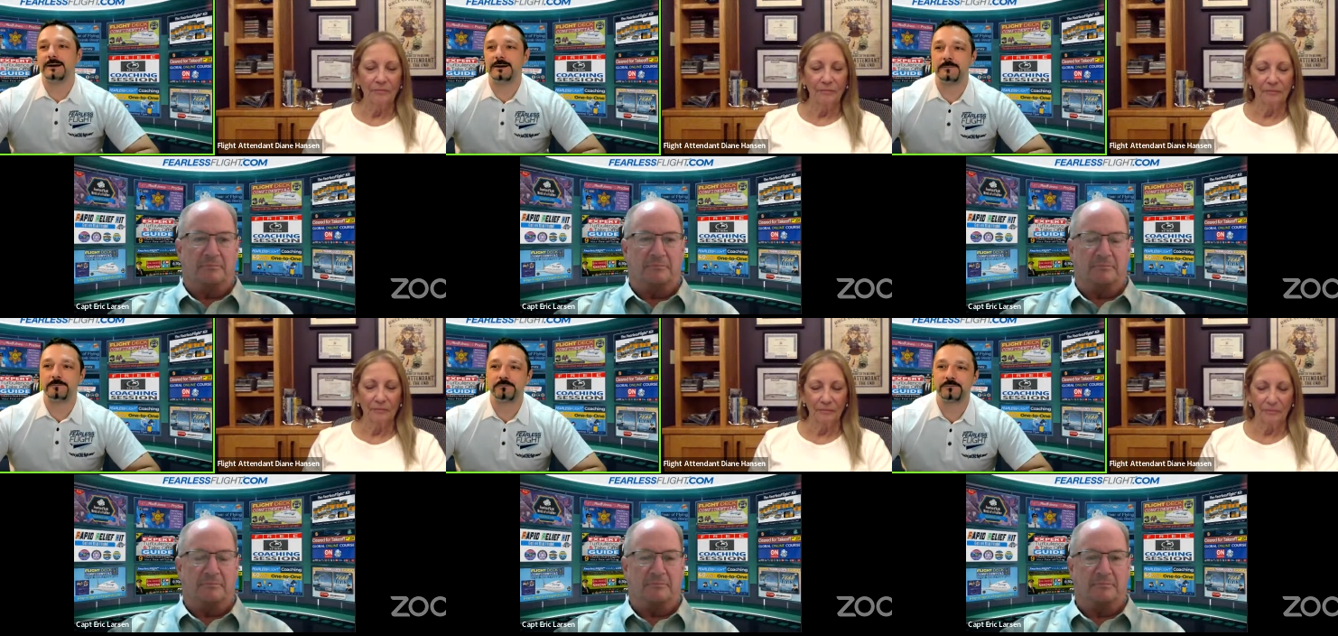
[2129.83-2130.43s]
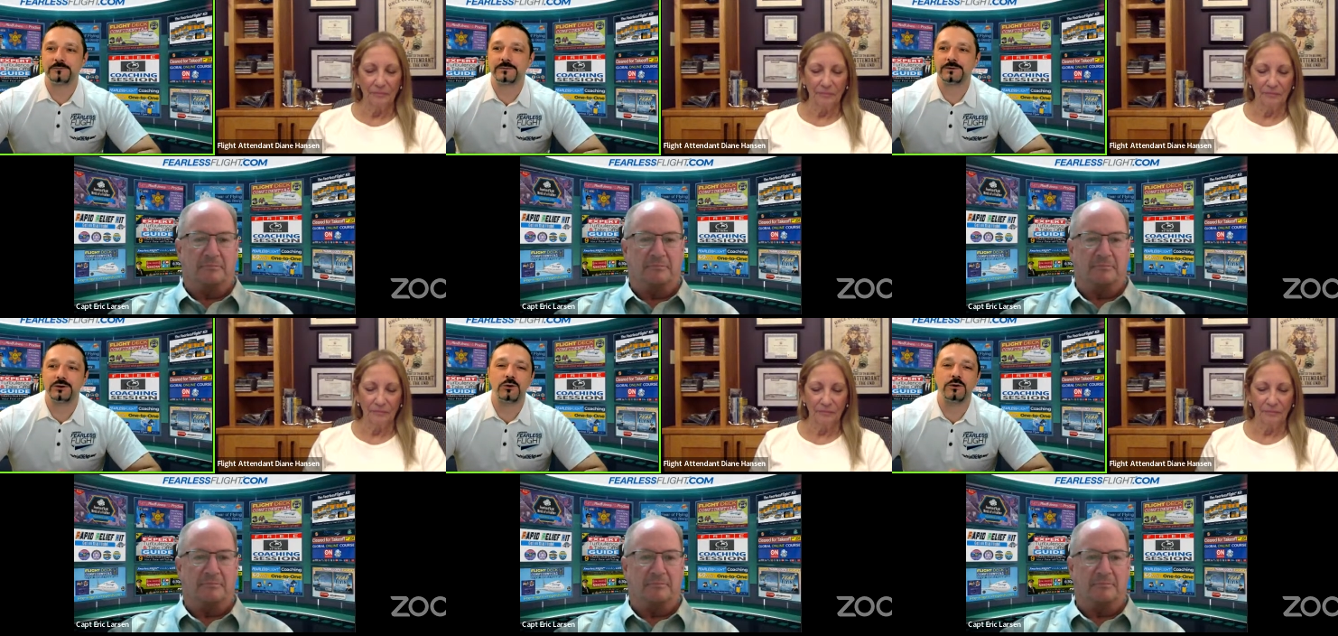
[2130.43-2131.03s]
Speaker 1: Um,
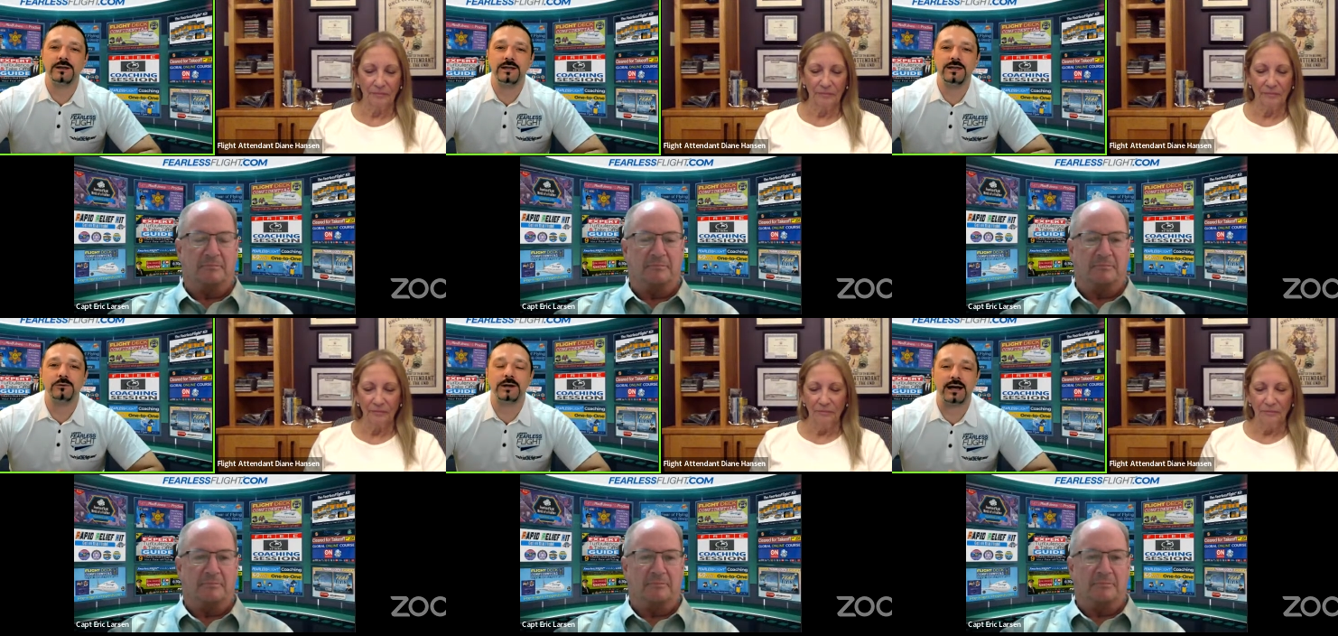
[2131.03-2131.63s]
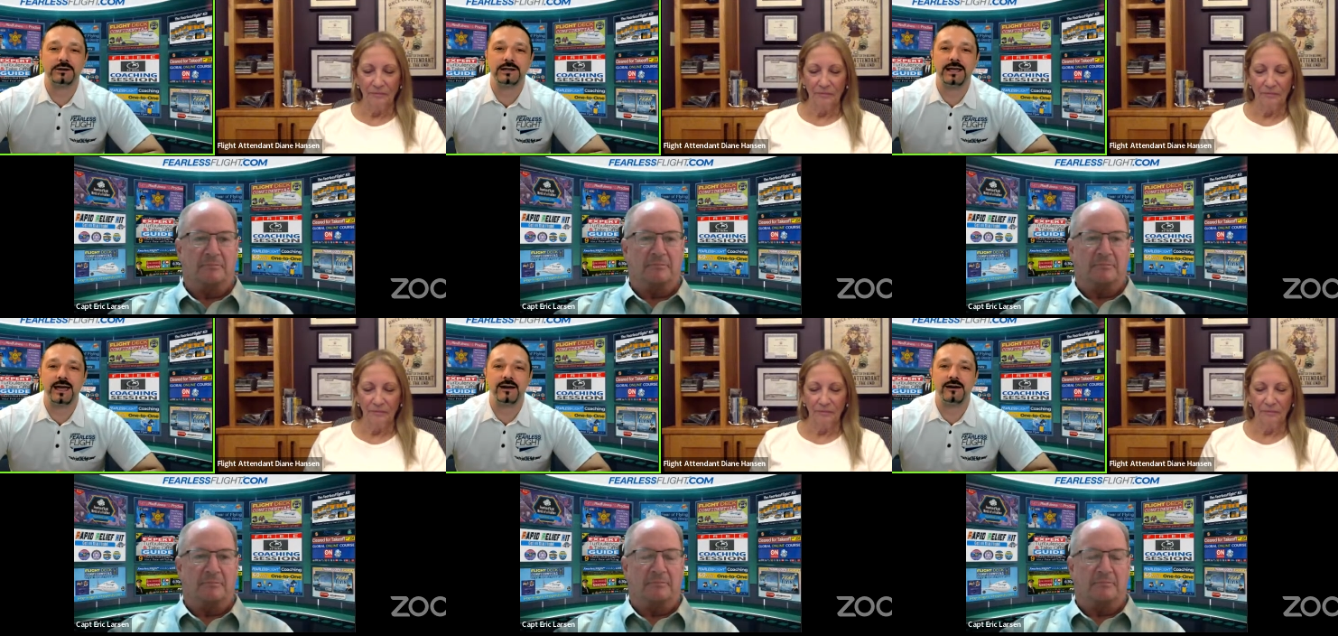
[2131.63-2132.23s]
so he would
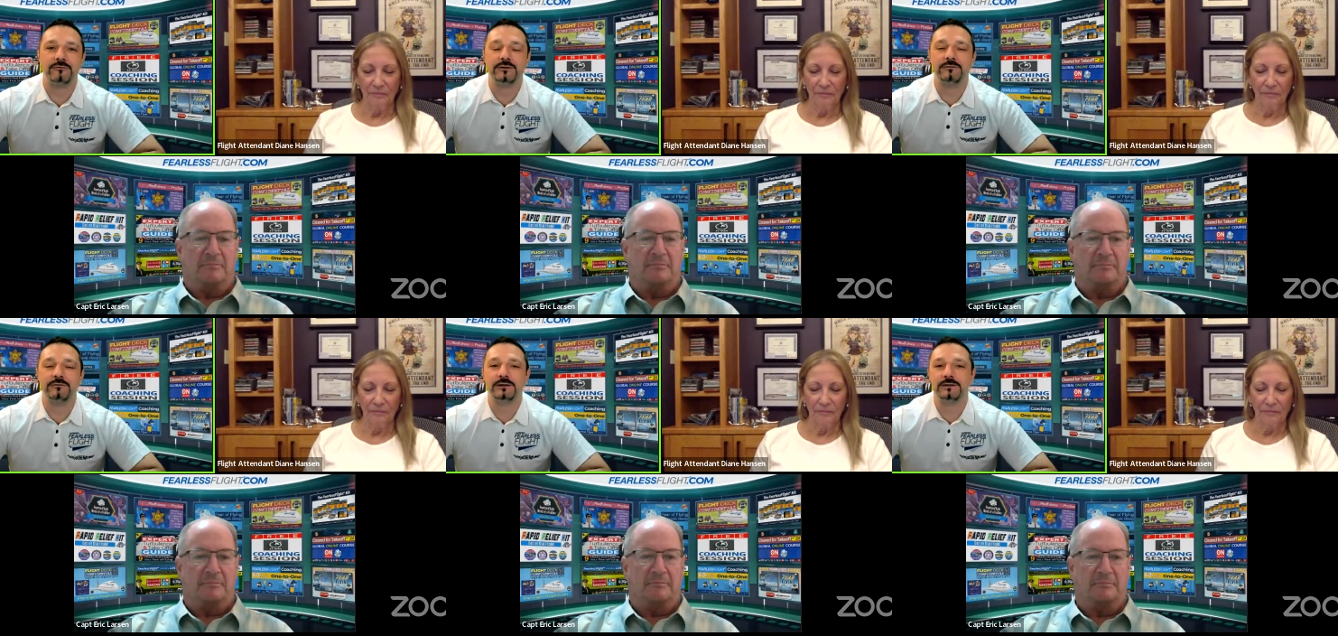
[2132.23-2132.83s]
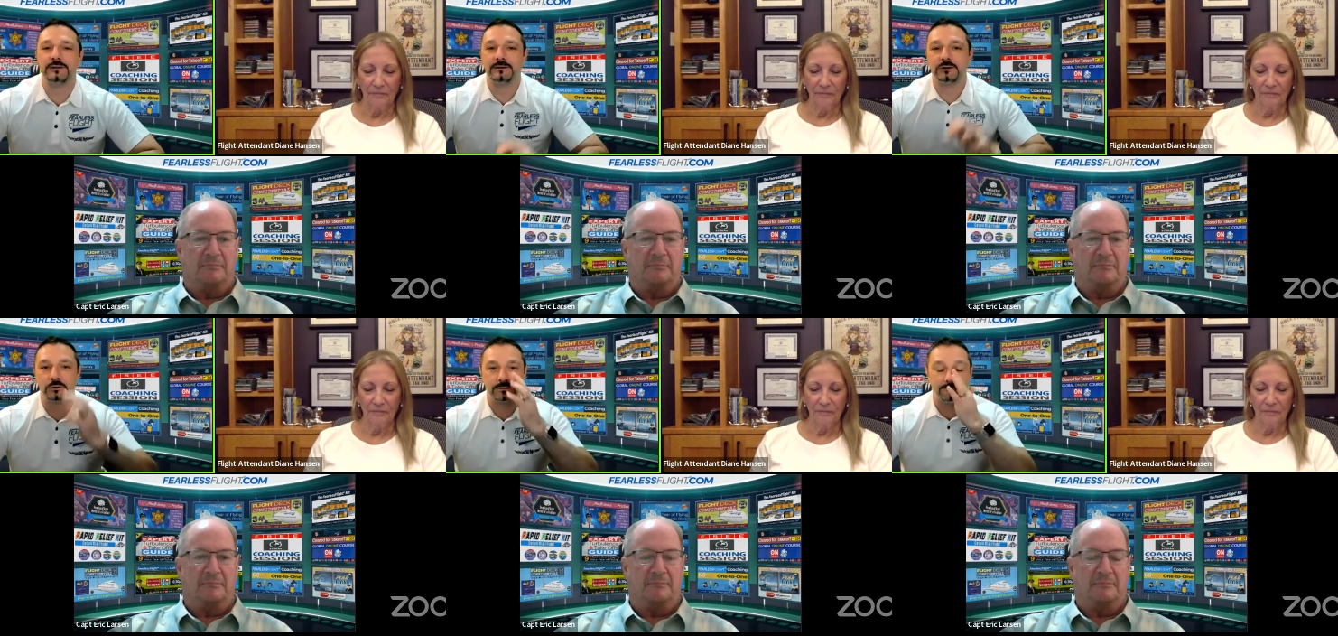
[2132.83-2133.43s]
actually have even you
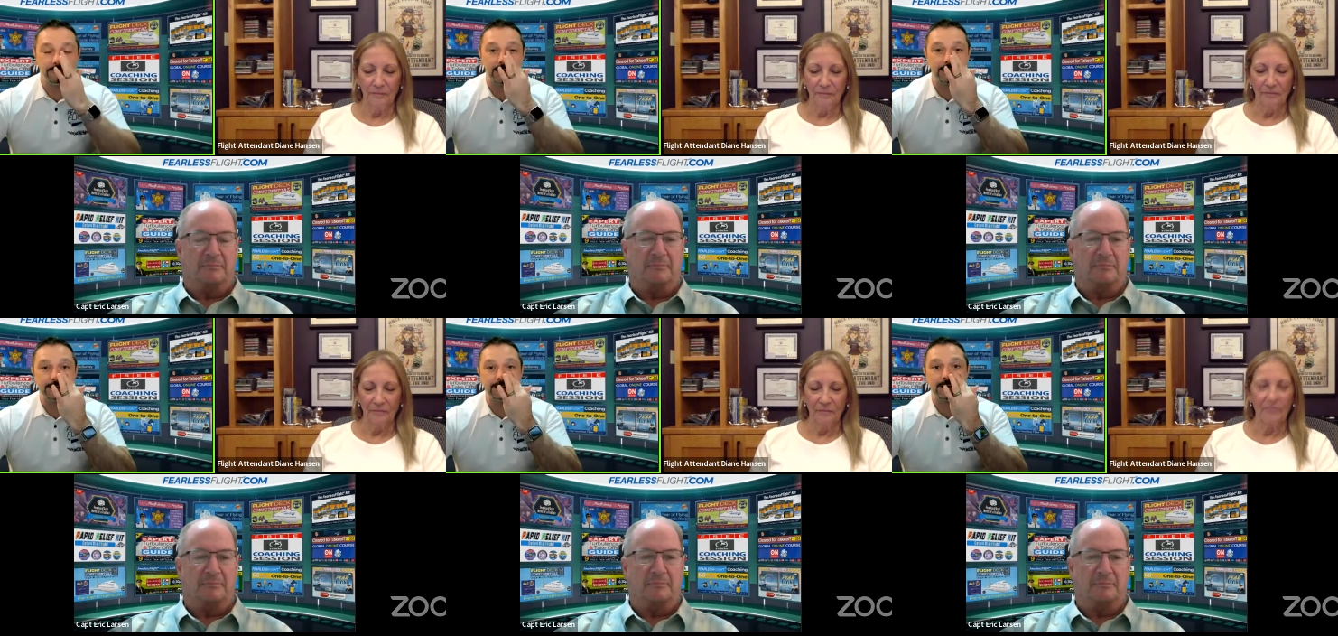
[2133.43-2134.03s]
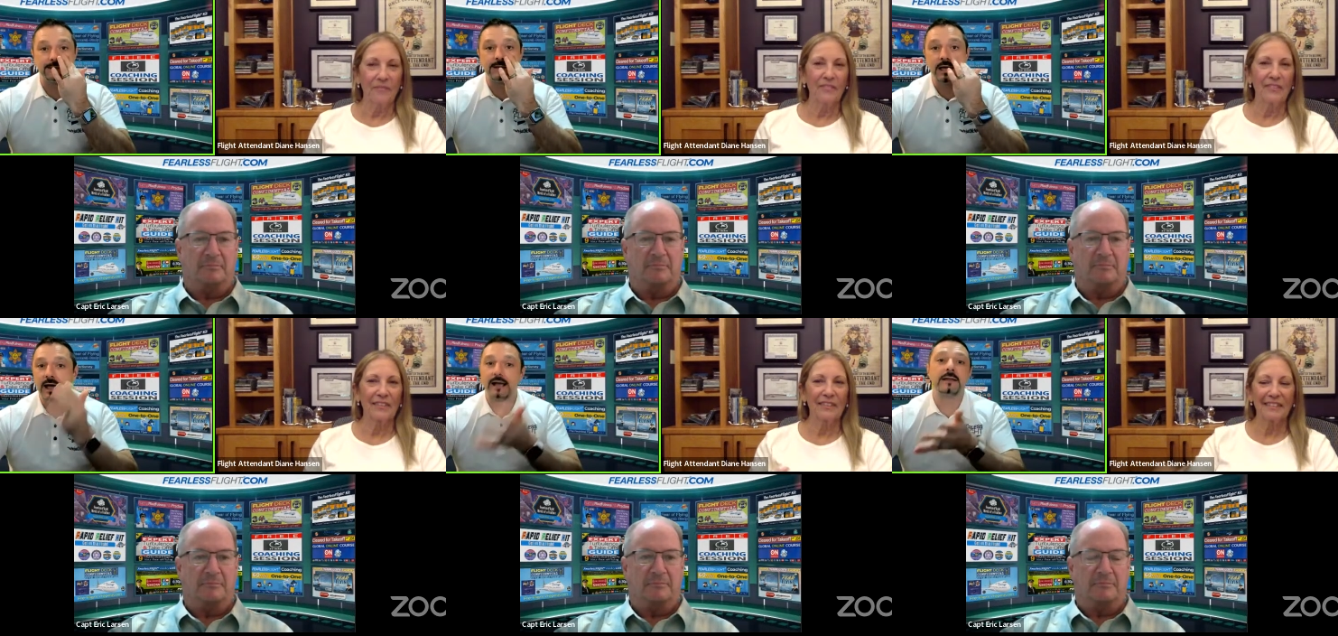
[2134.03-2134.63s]
know the flight attendants.
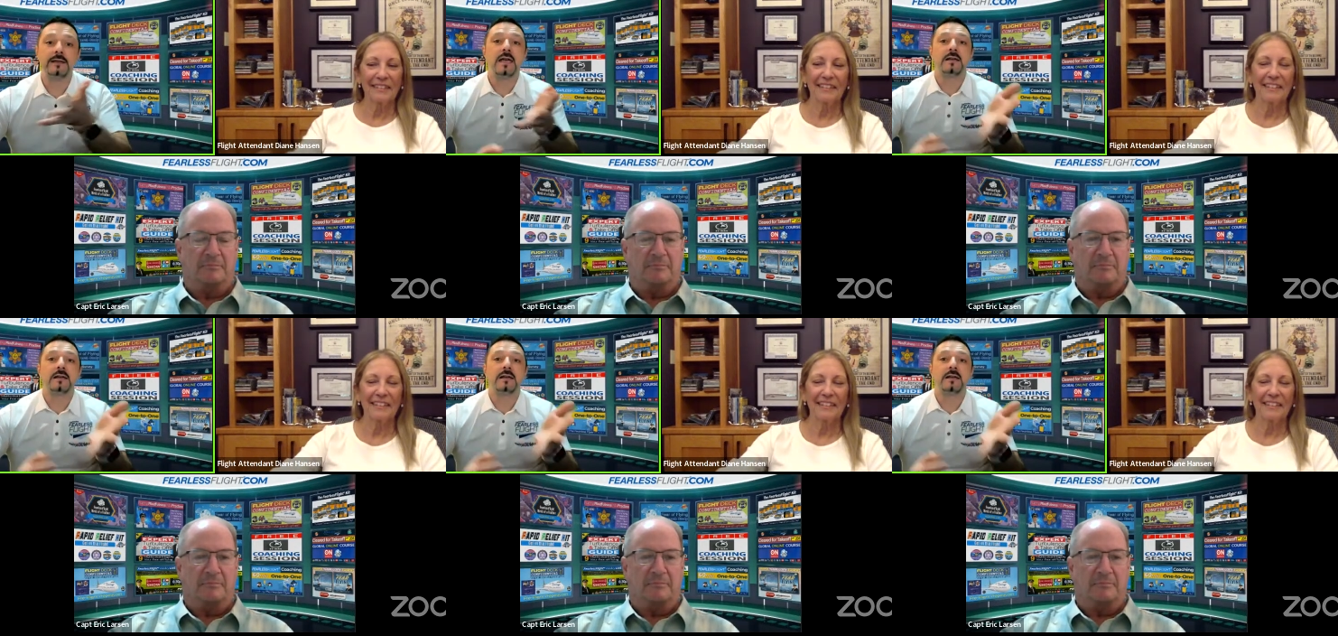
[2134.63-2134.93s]
I guess